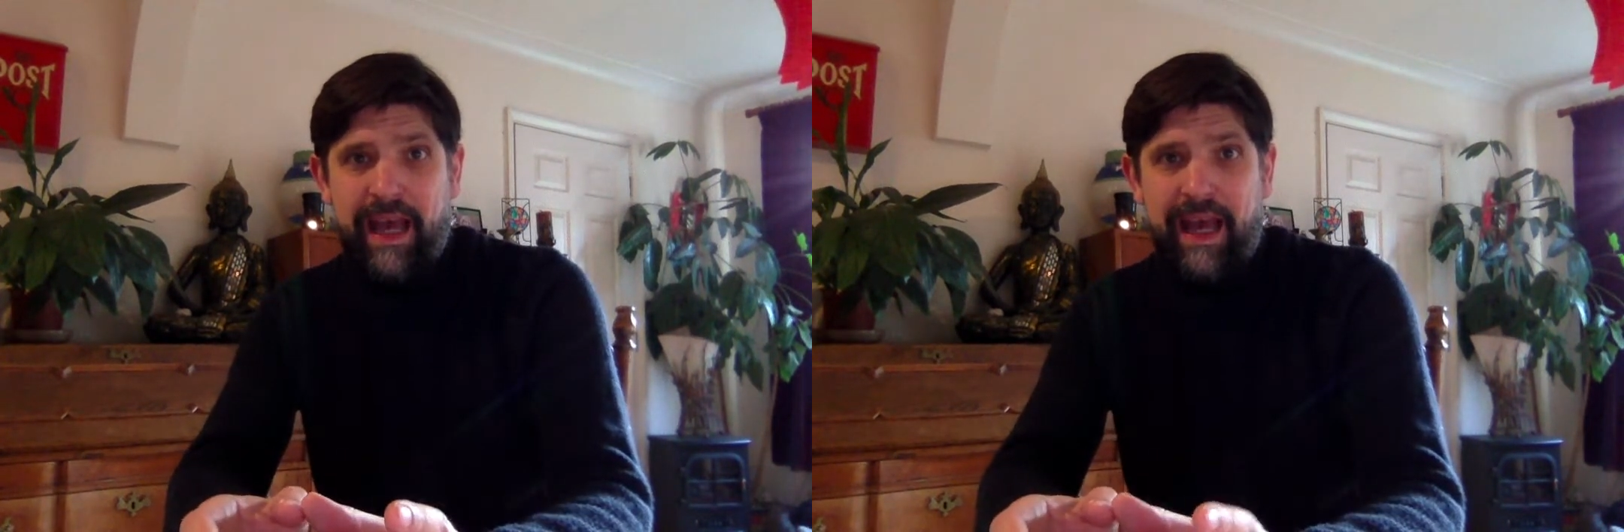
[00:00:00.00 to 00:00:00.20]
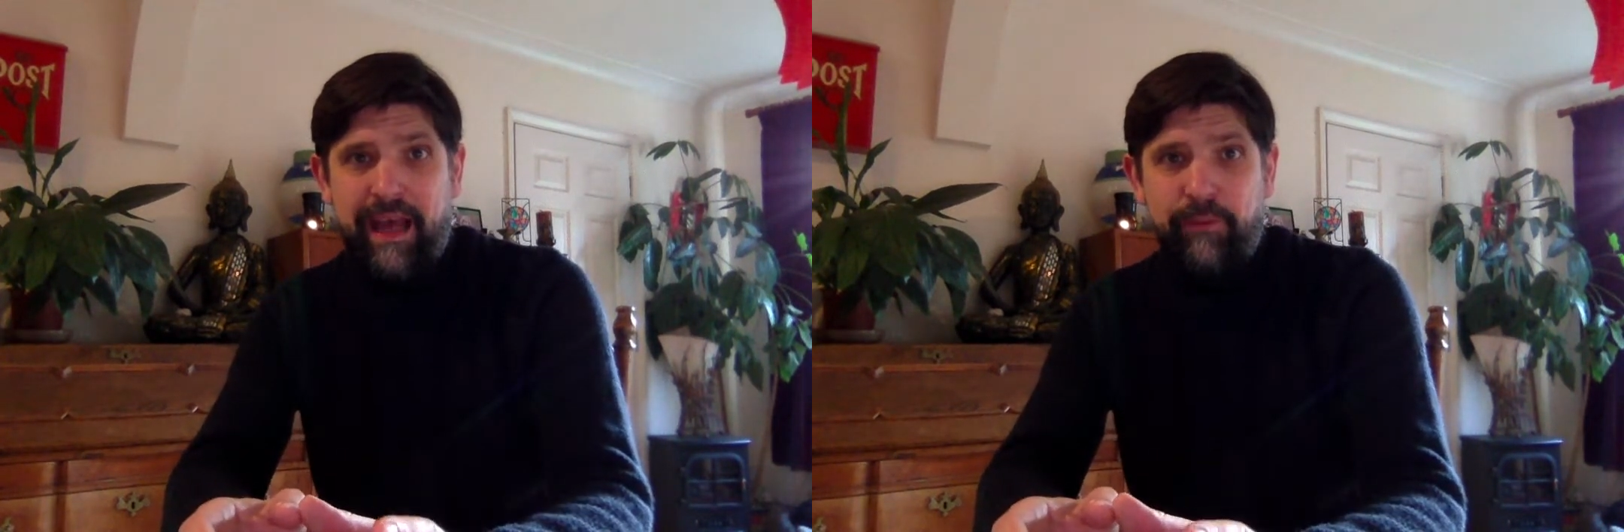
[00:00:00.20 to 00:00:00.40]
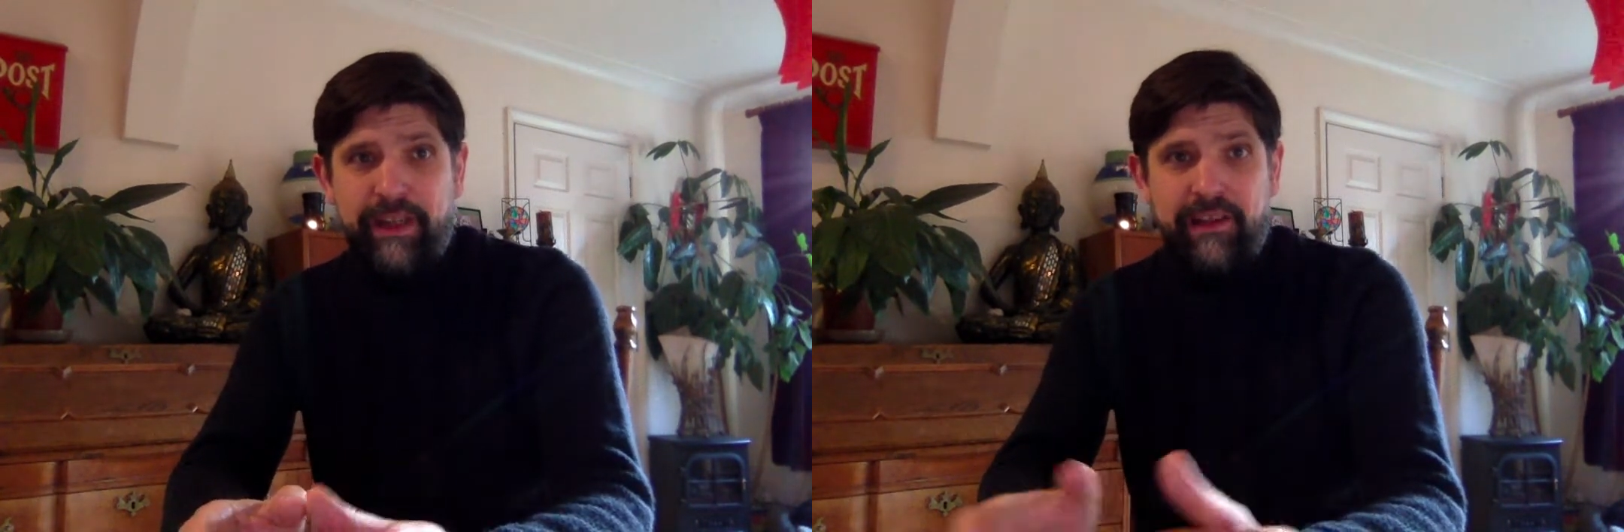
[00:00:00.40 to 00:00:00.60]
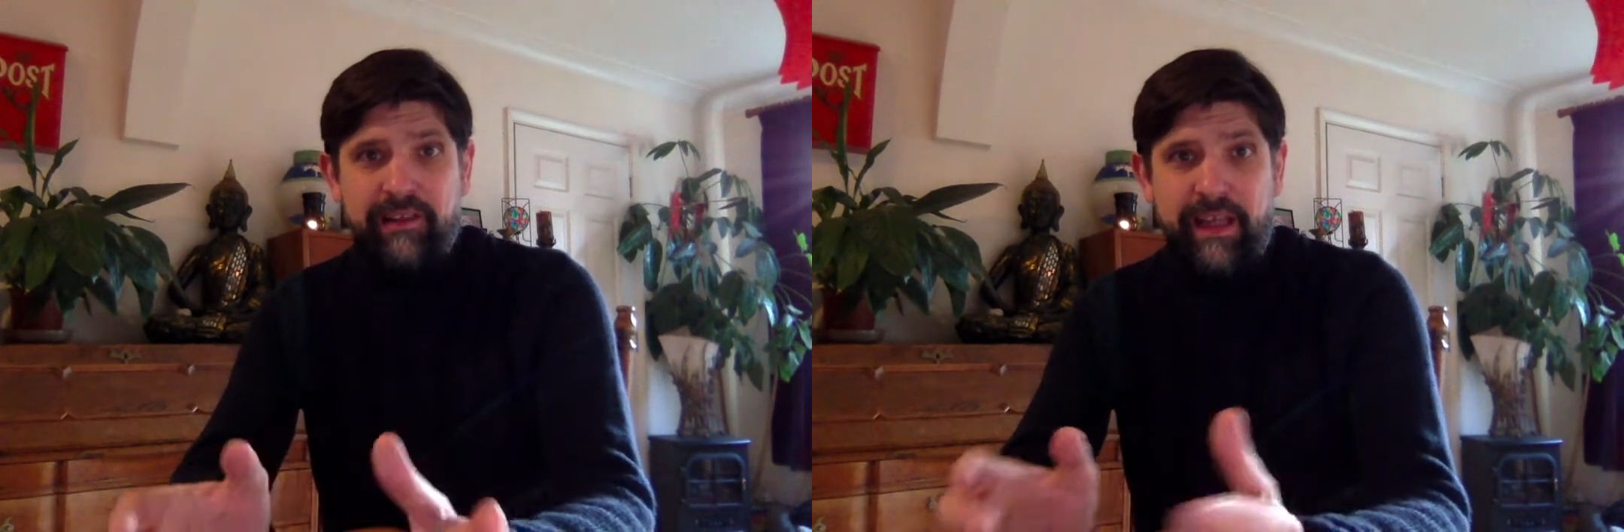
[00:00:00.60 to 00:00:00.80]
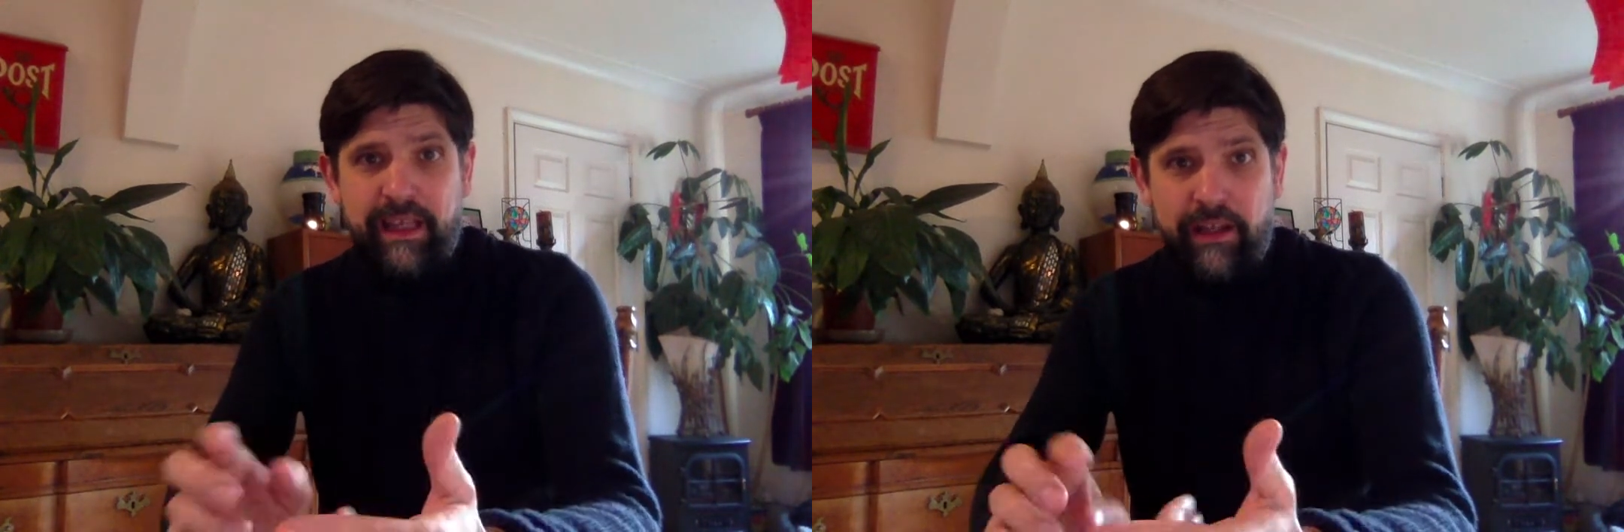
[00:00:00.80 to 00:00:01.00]
and we can
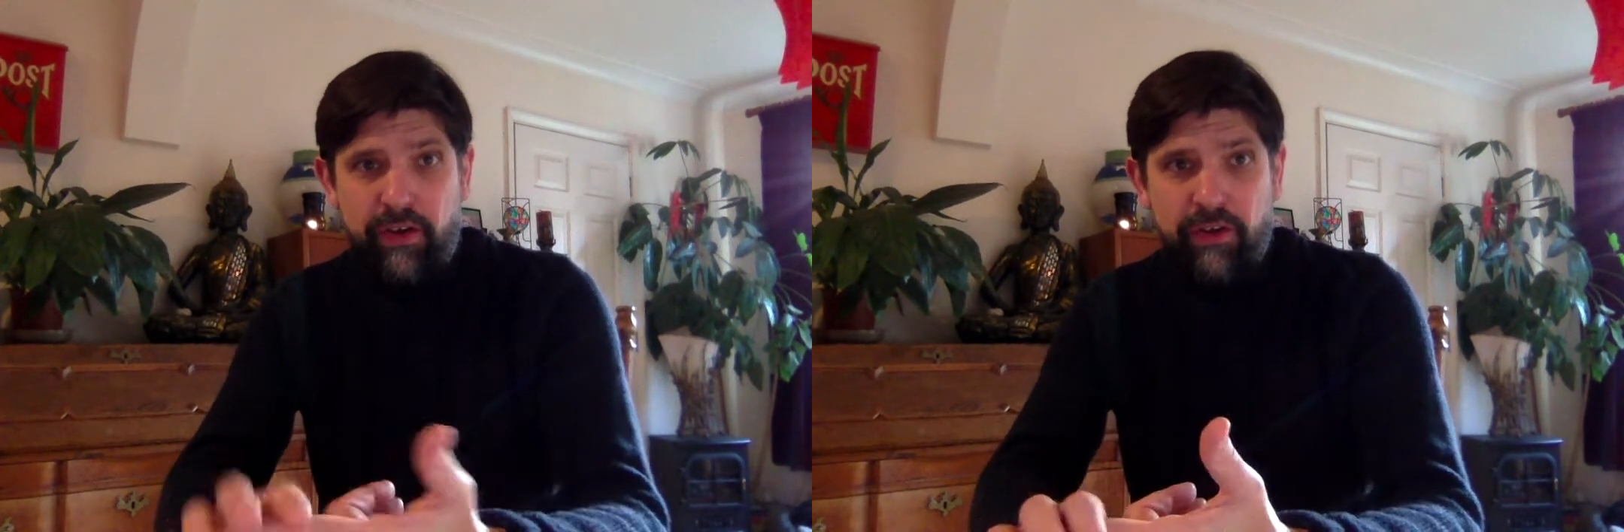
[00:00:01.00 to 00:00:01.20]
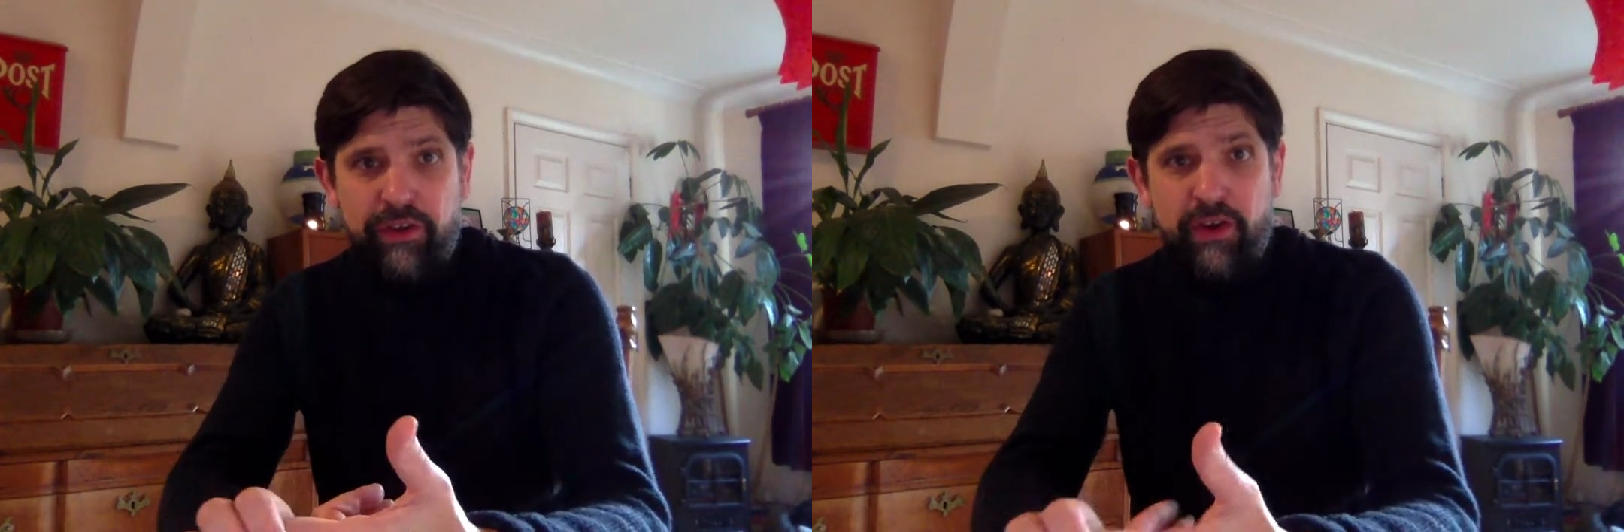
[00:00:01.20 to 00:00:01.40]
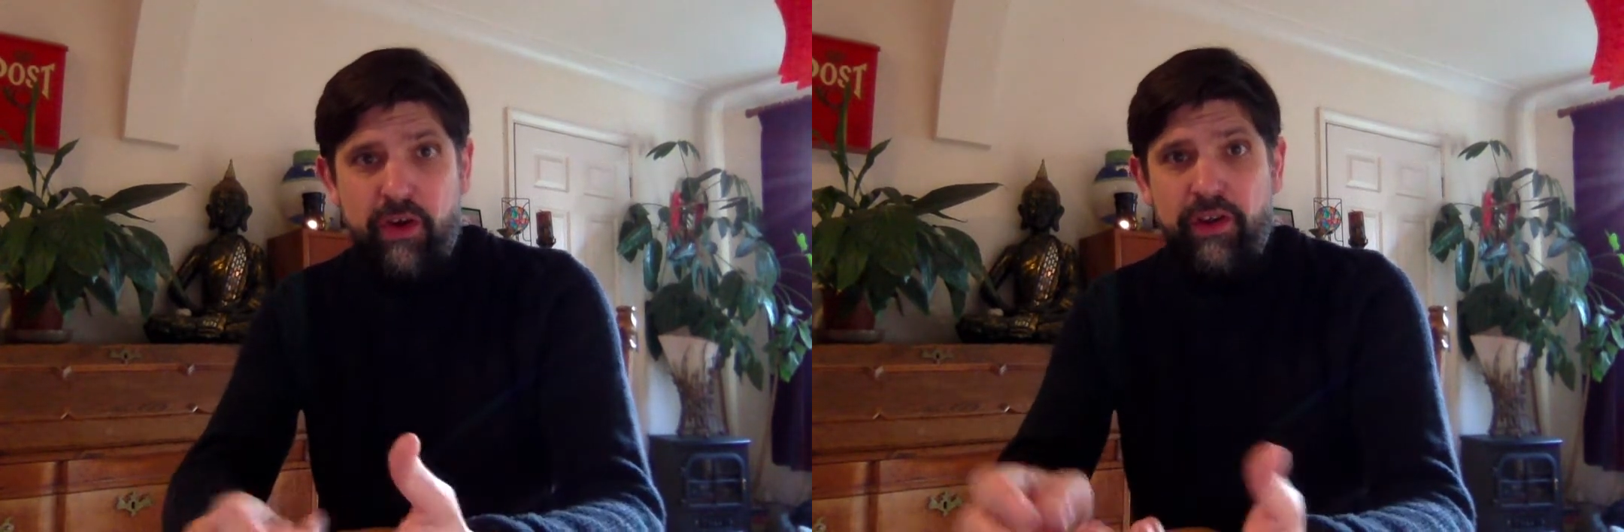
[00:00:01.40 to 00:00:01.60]
take it on